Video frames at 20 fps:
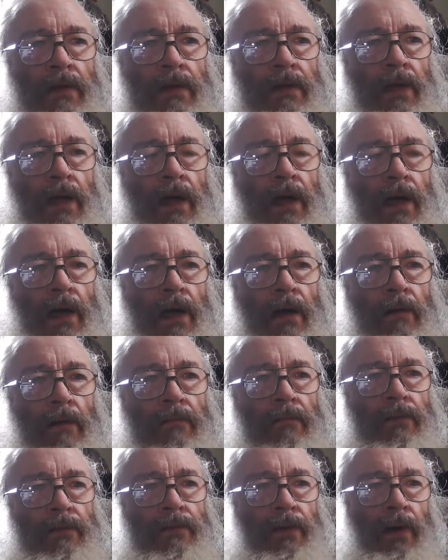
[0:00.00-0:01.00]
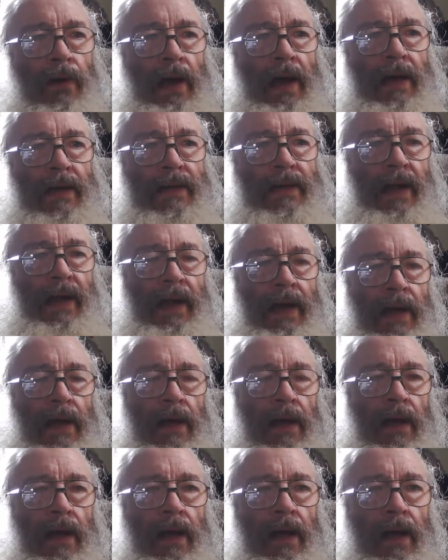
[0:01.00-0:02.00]
So I had to take
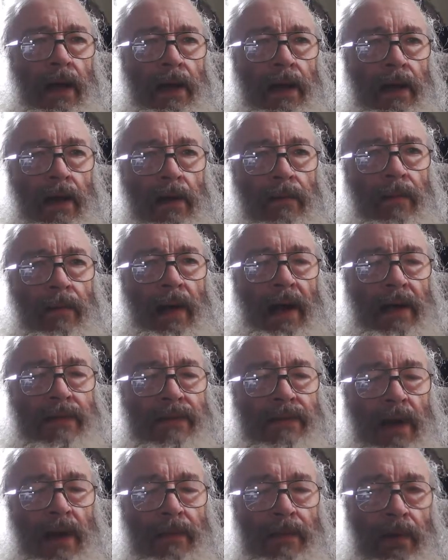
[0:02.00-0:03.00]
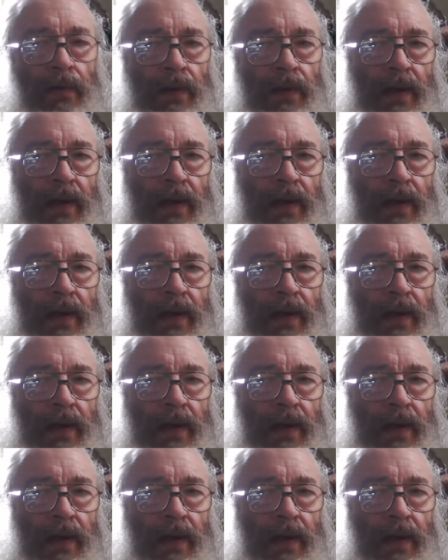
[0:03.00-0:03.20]
another box trap, and I only